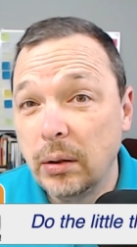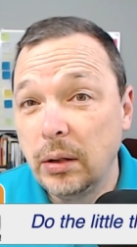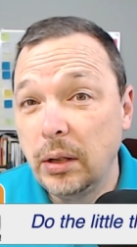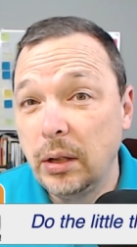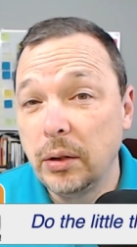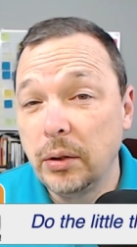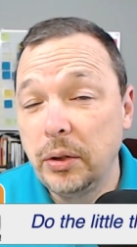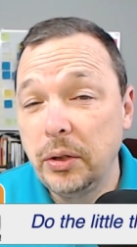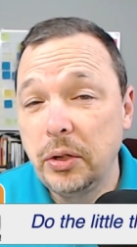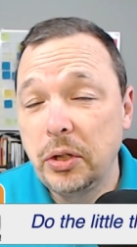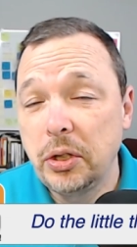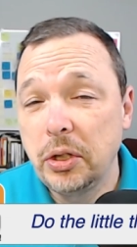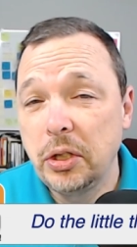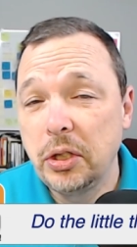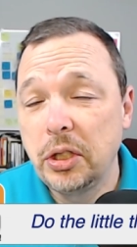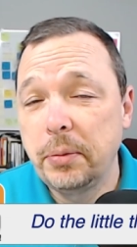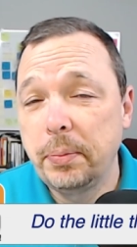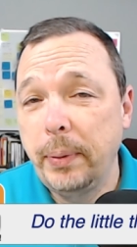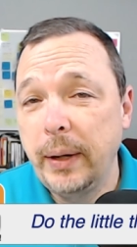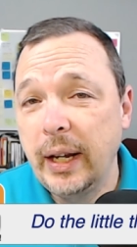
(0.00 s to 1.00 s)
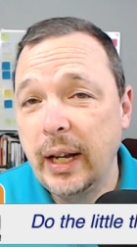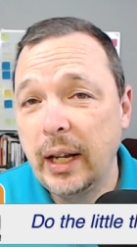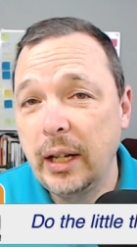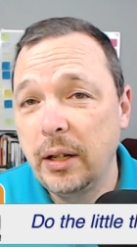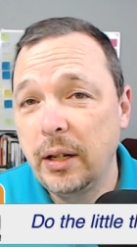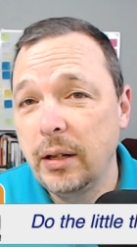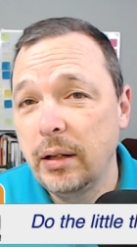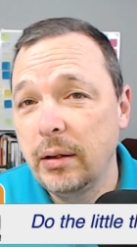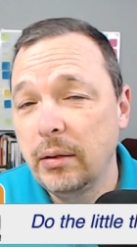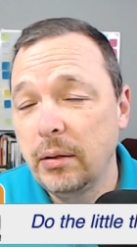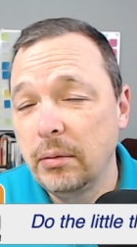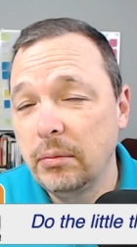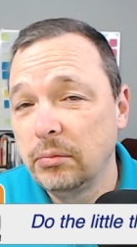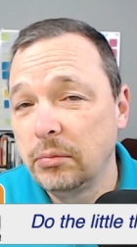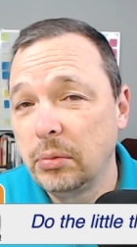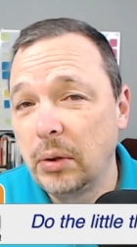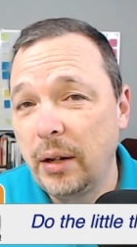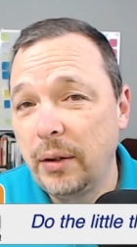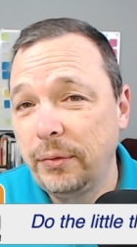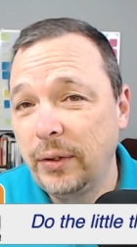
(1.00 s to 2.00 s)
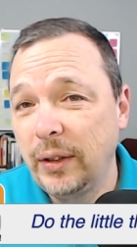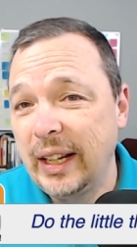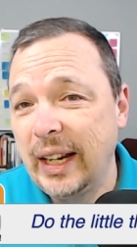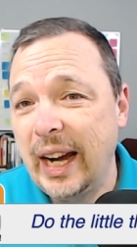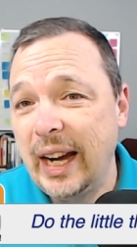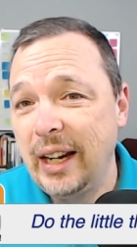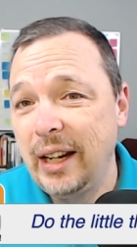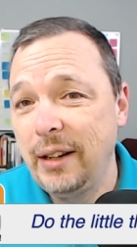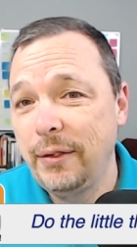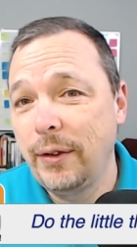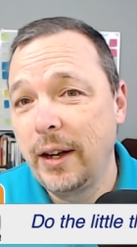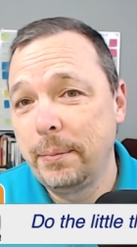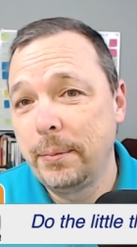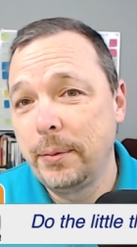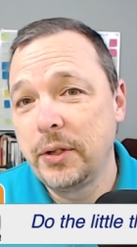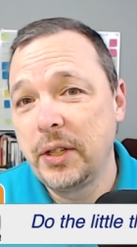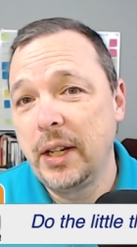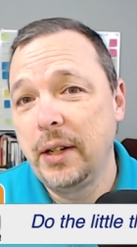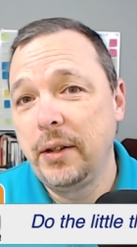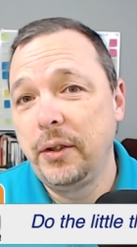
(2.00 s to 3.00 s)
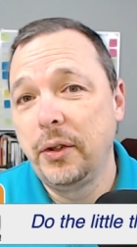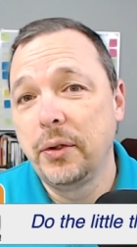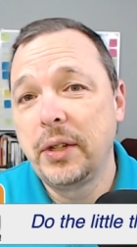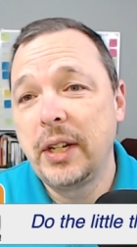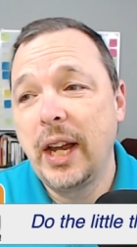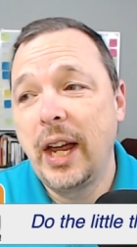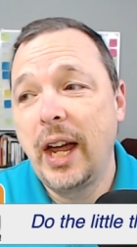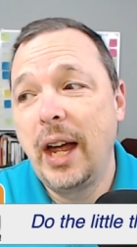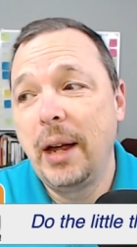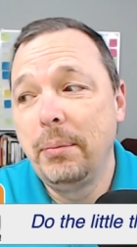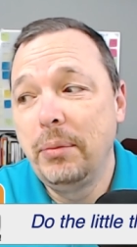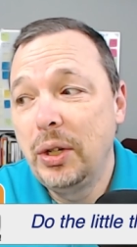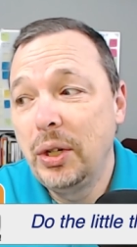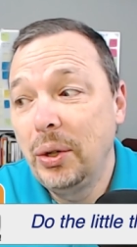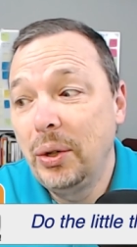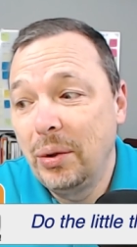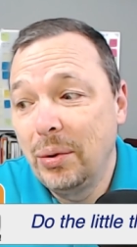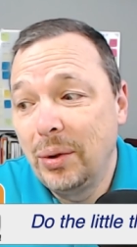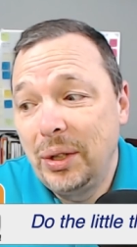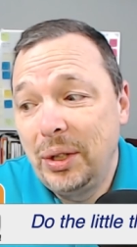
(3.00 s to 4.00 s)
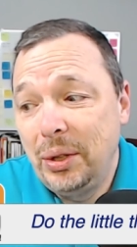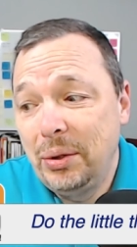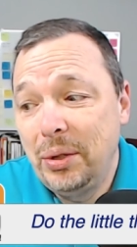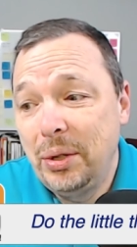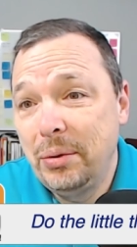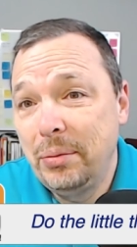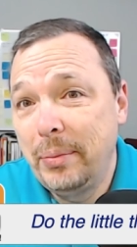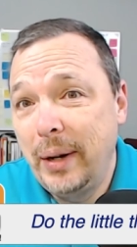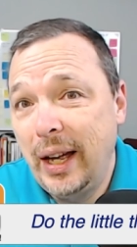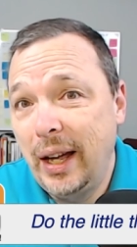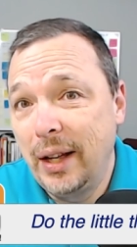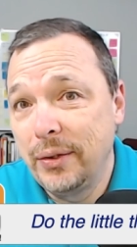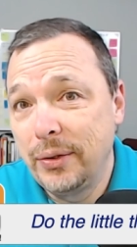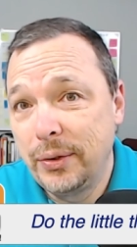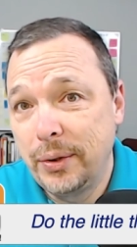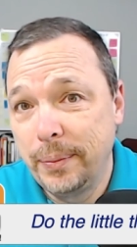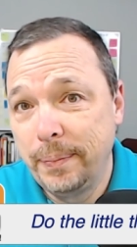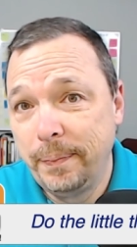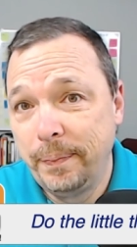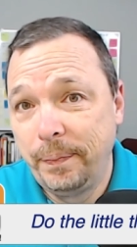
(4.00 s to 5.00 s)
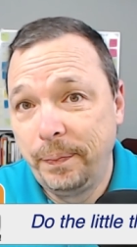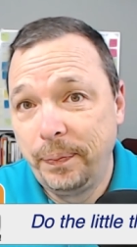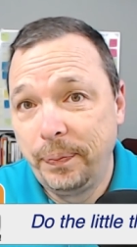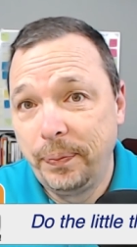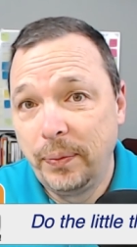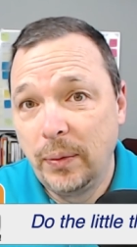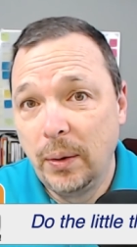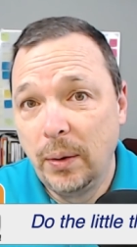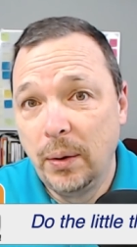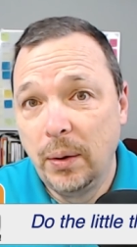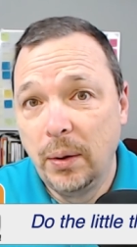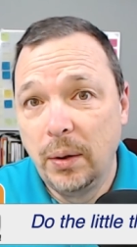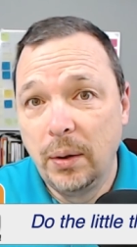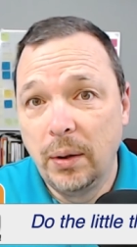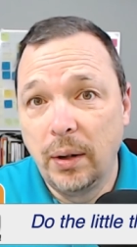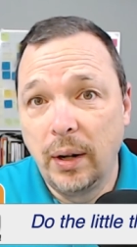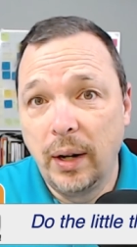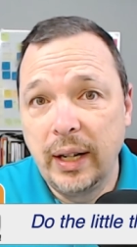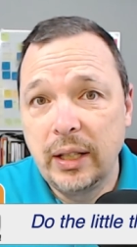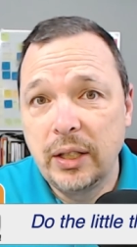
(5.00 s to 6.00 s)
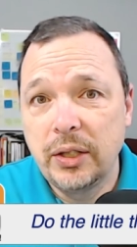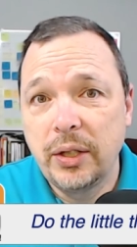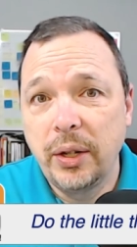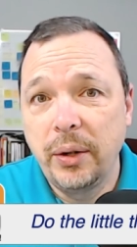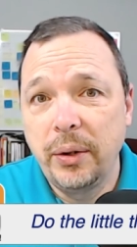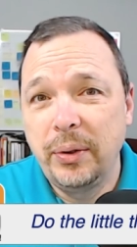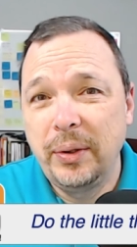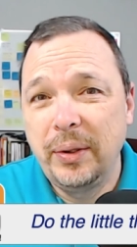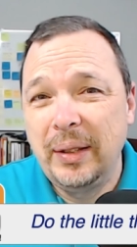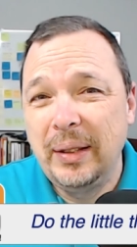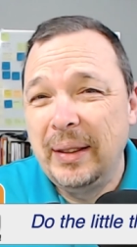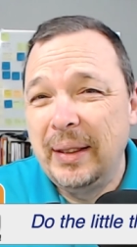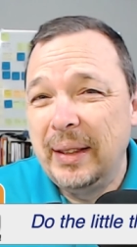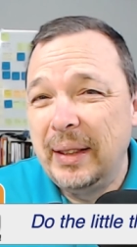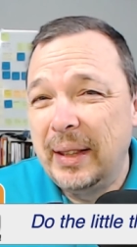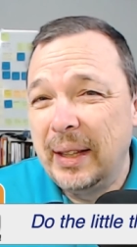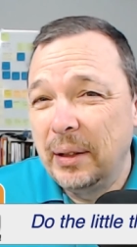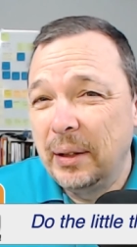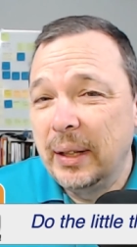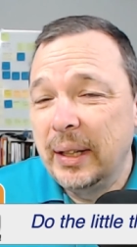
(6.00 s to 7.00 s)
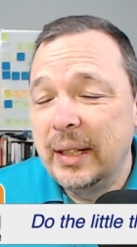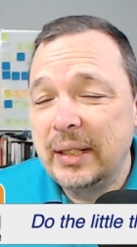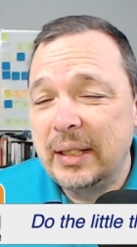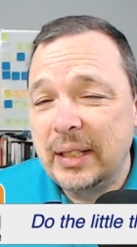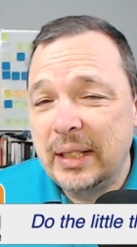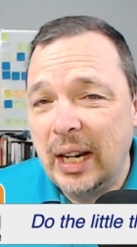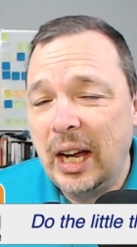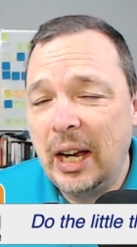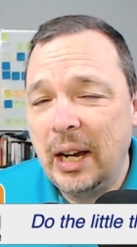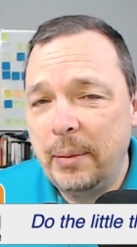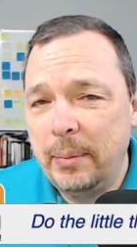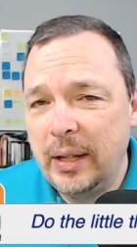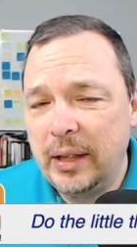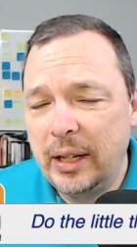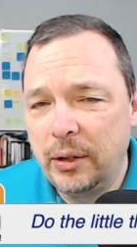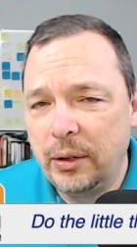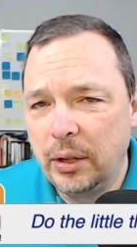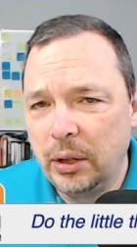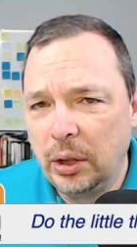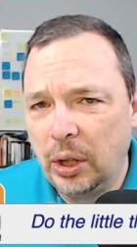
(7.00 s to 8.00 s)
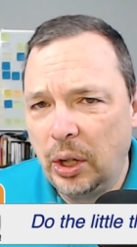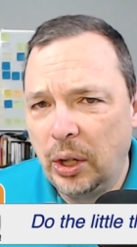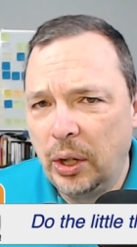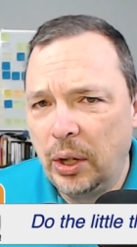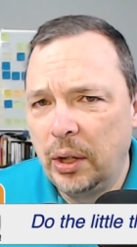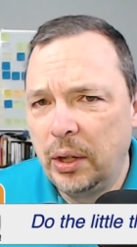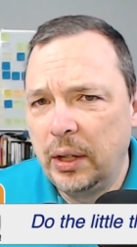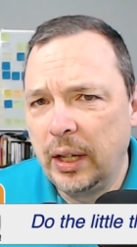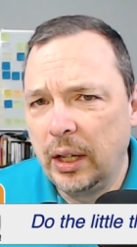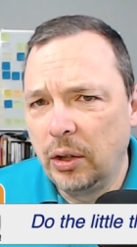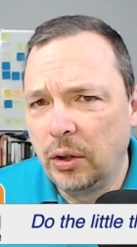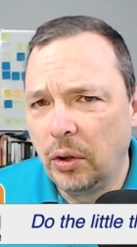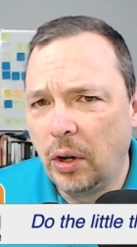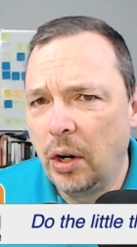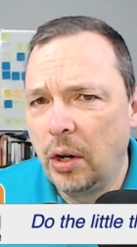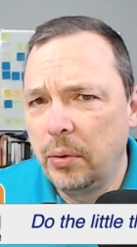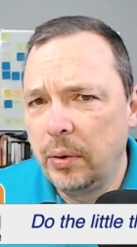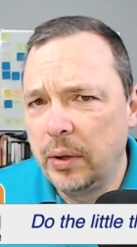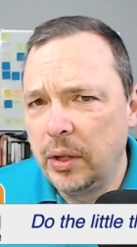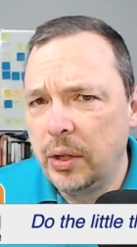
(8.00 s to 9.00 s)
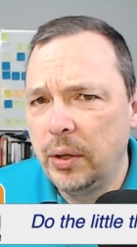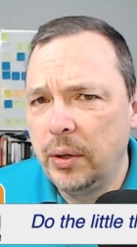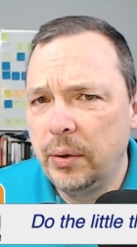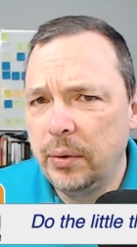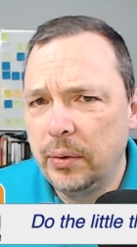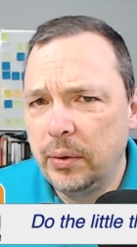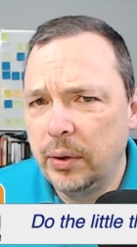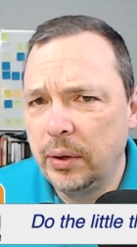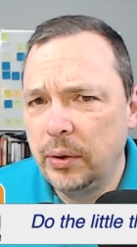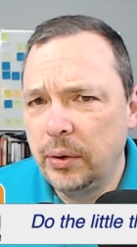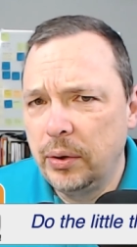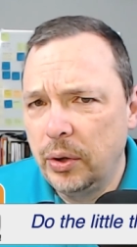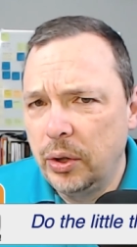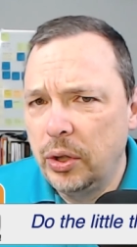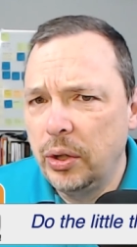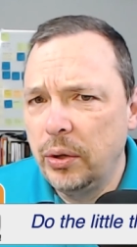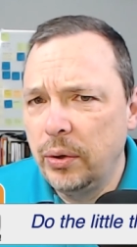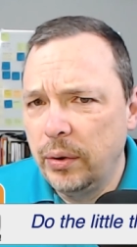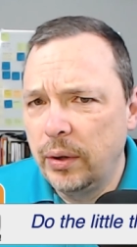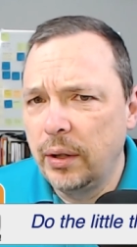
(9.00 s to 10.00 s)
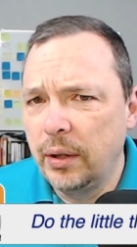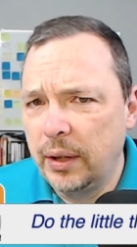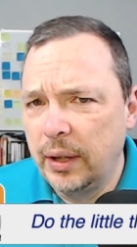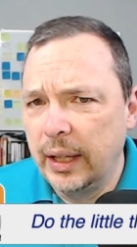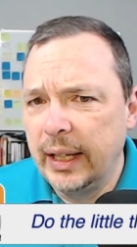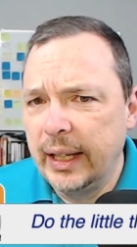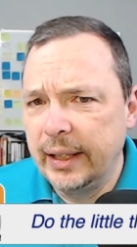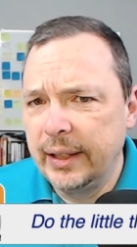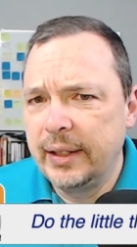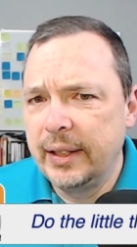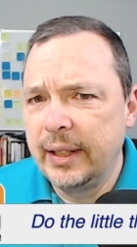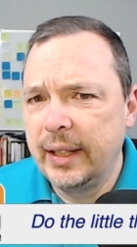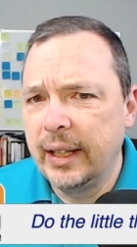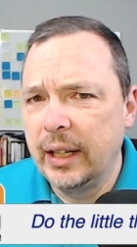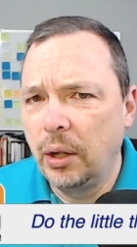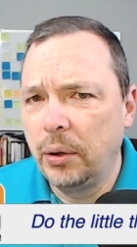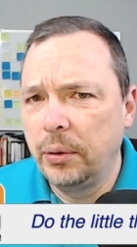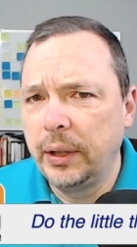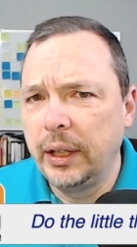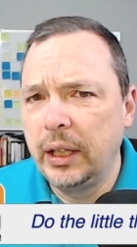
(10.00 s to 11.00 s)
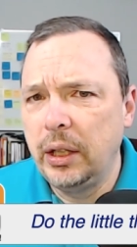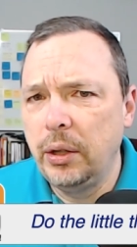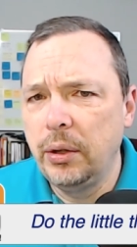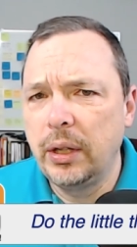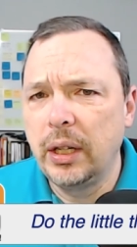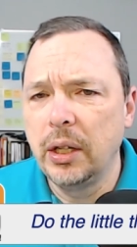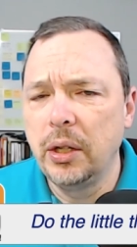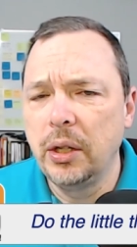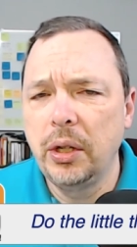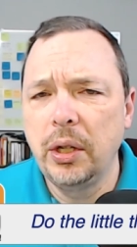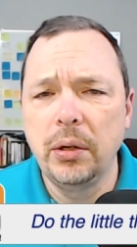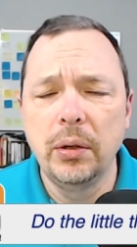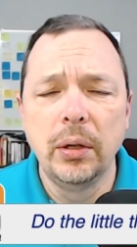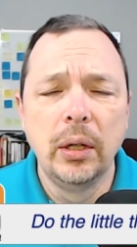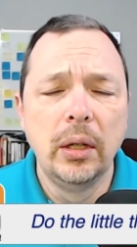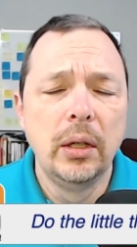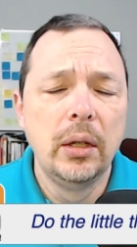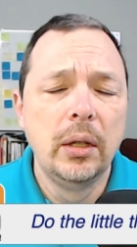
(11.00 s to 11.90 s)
you know, you should spend roughly 85% of your time doing what you do best. Right. So there is time in there to learn and grow and do the, do the things that only you can do.